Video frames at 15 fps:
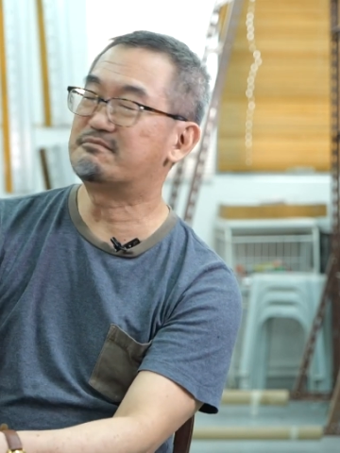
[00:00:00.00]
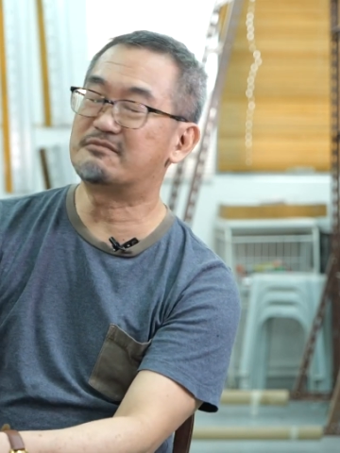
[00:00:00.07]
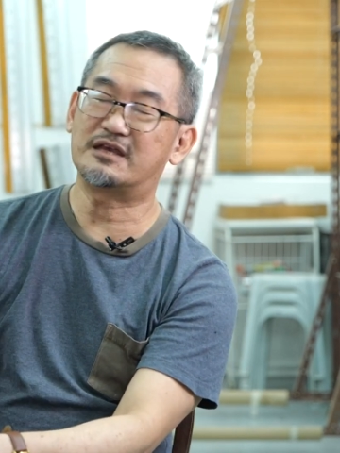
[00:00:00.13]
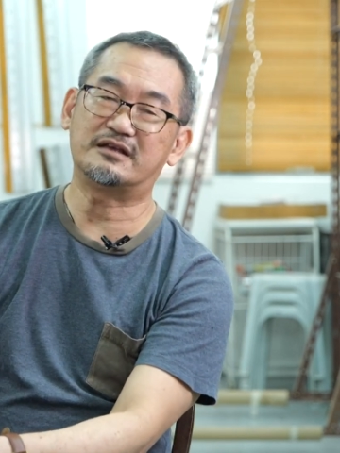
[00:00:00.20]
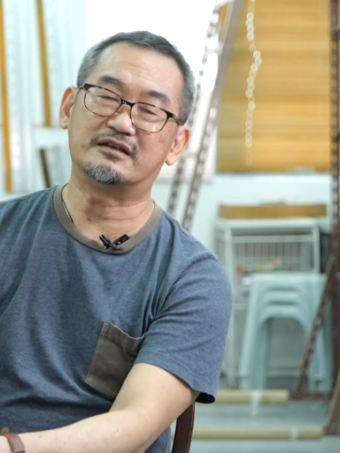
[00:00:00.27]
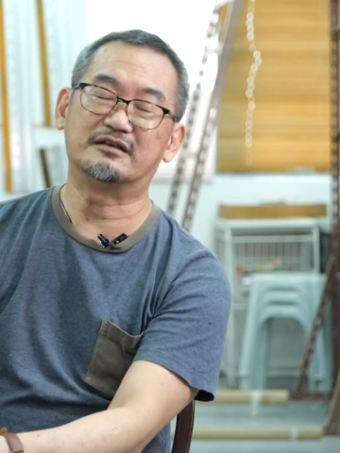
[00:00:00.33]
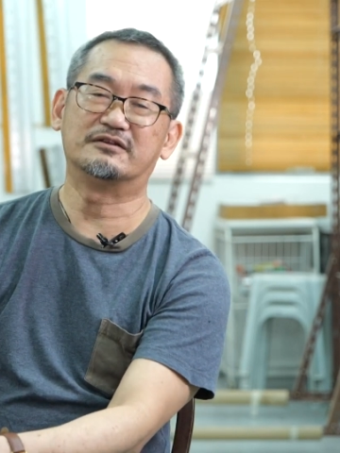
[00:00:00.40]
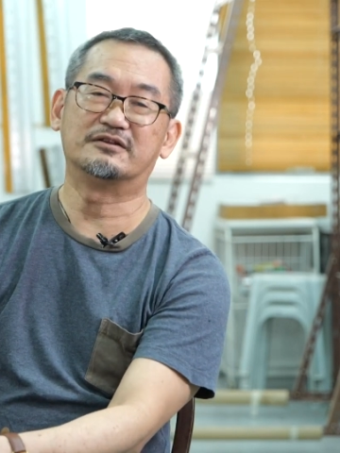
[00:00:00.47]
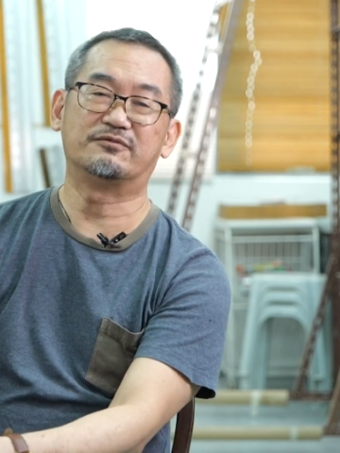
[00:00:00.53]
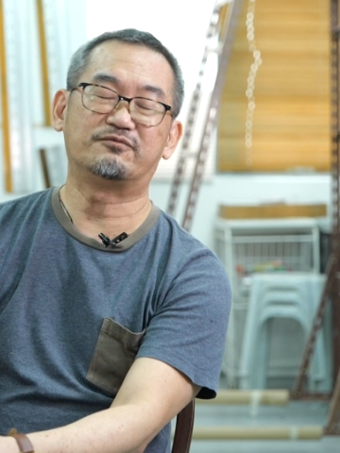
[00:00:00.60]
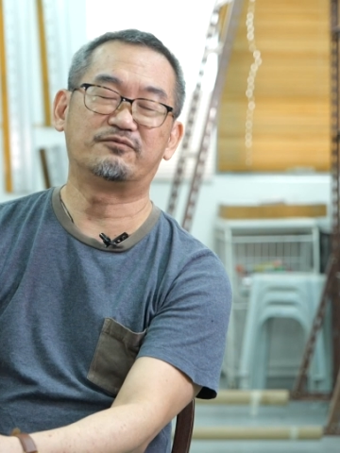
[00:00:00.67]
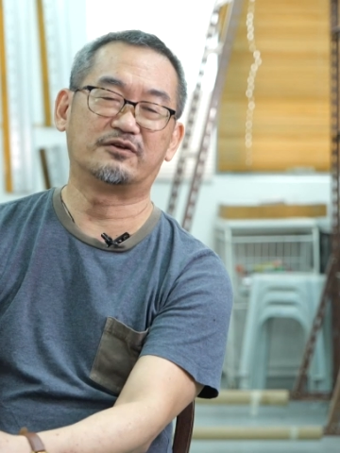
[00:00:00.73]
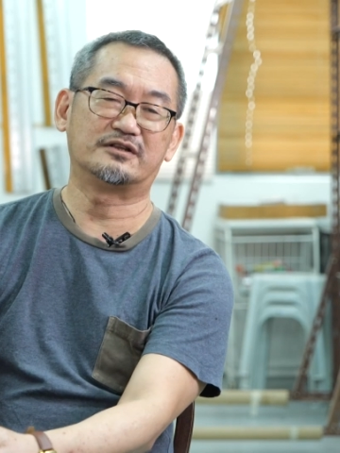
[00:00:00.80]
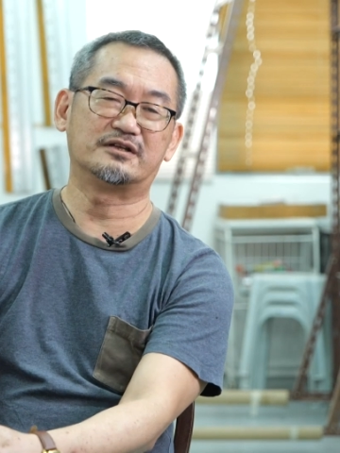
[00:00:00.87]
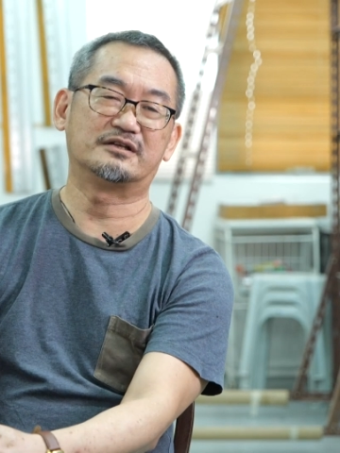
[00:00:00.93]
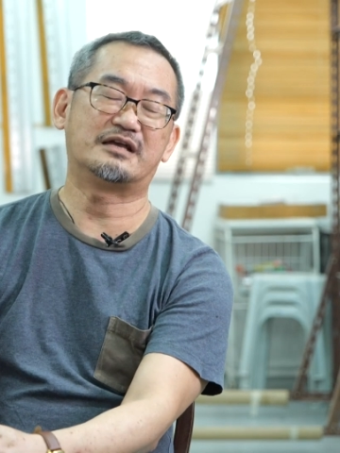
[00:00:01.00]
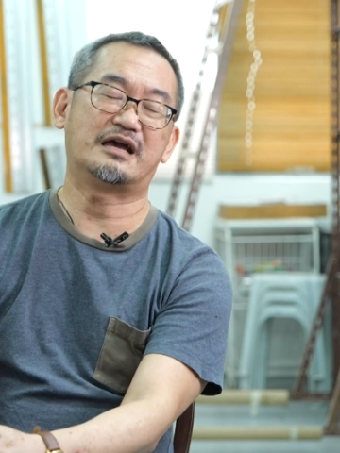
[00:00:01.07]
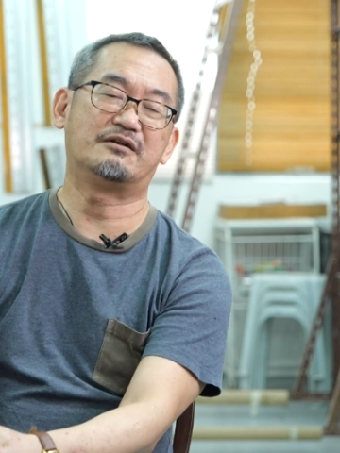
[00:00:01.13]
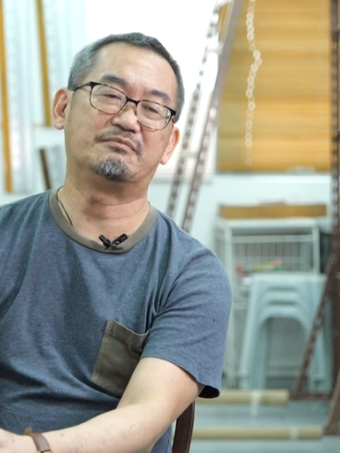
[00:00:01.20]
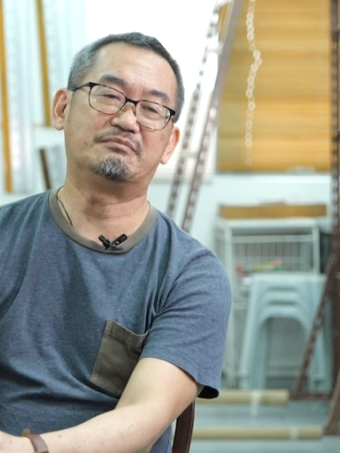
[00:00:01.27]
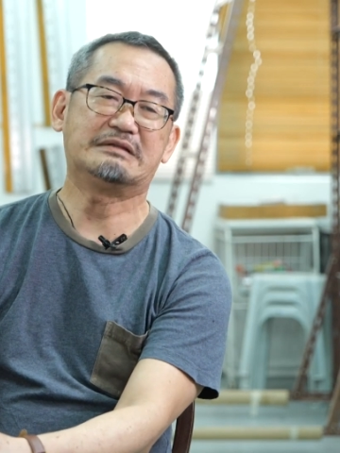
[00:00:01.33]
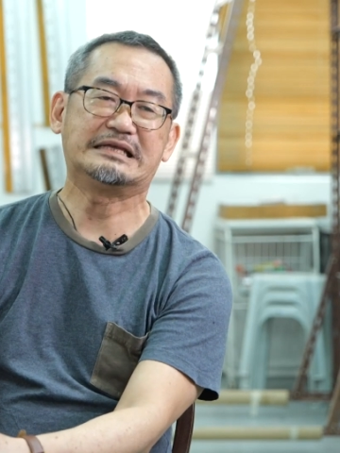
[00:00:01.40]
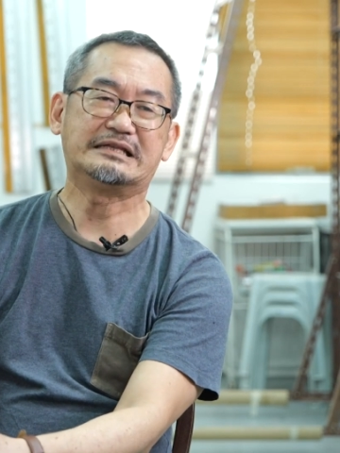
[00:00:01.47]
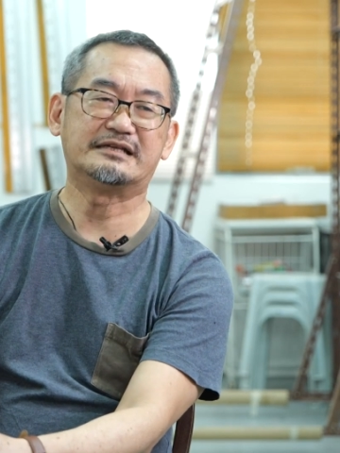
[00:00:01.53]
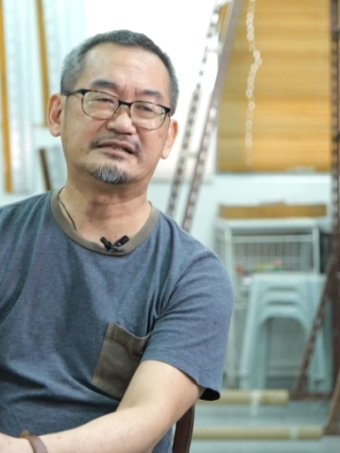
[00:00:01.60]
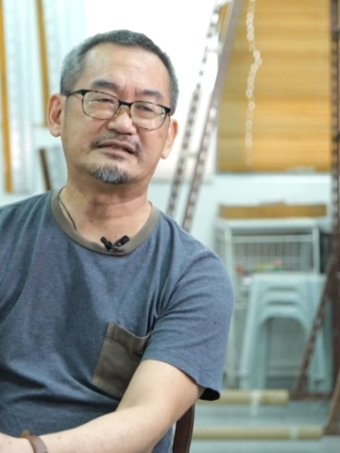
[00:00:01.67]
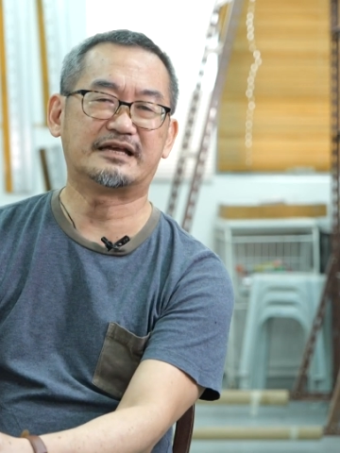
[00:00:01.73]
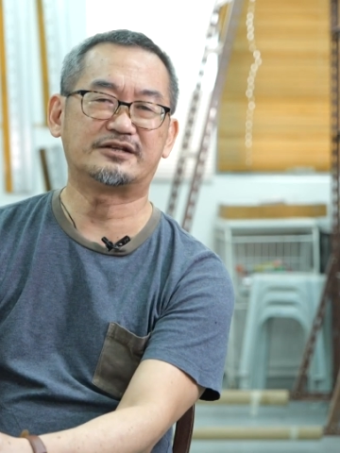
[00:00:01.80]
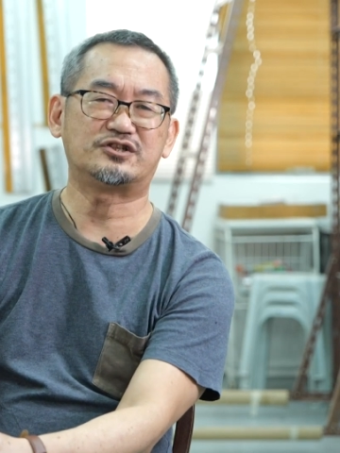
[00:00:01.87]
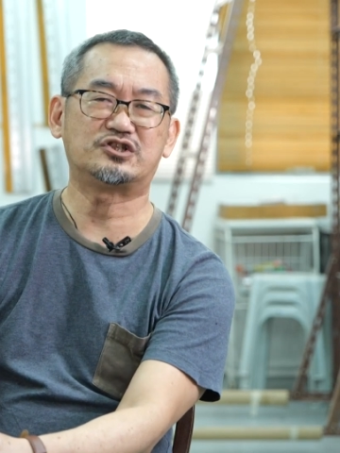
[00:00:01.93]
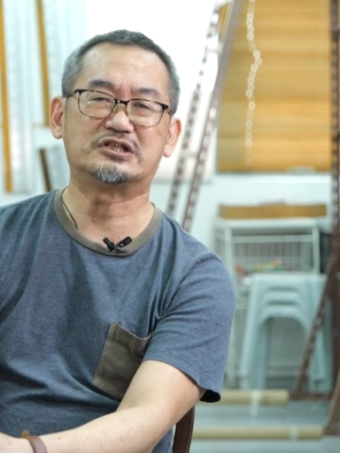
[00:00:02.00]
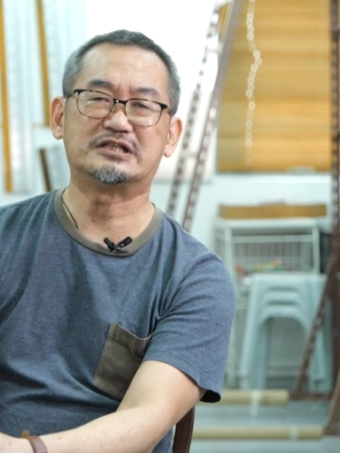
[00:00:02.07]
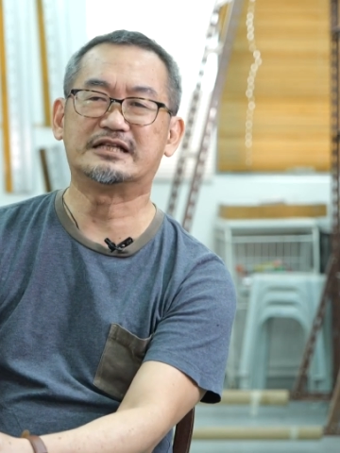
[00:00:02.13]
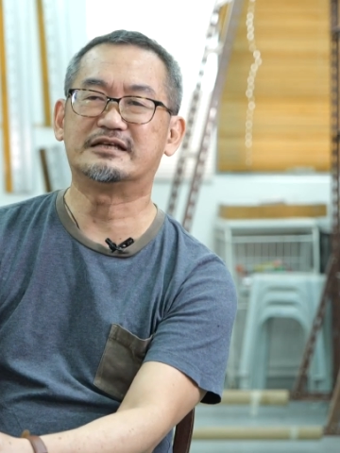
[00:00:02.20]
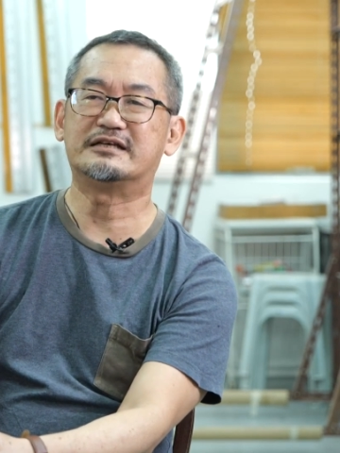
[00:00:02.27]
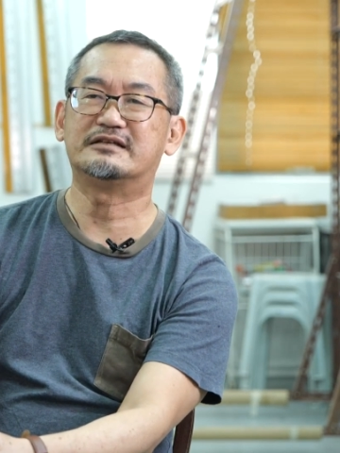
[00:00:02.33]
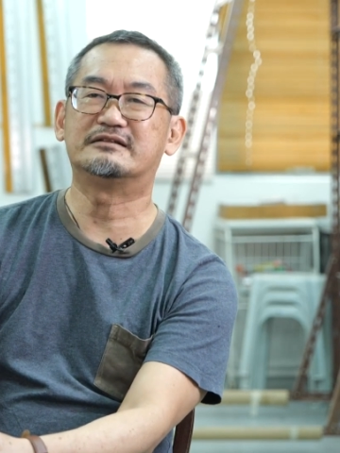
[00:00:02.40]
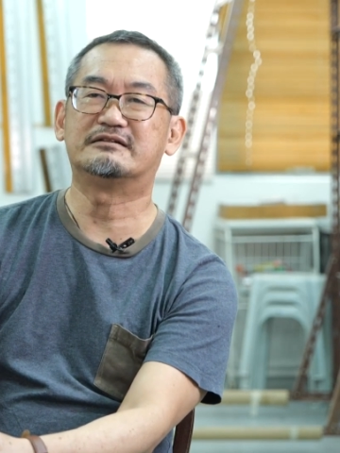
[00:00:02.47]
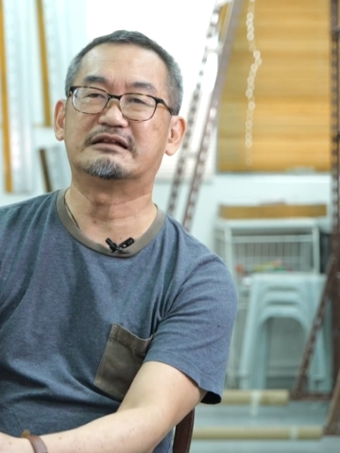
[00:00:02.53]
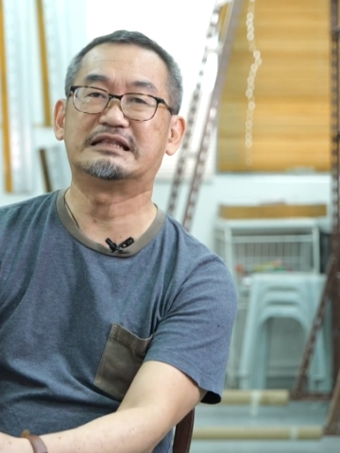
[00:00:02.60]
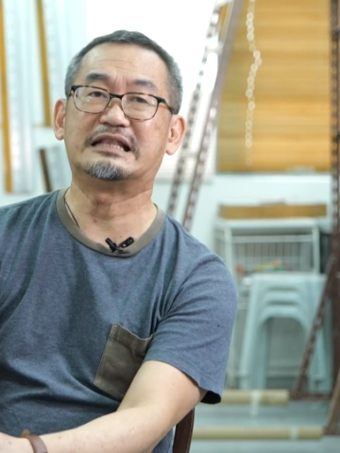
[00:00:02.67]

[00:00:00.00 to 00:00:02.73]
made for the airplane is actually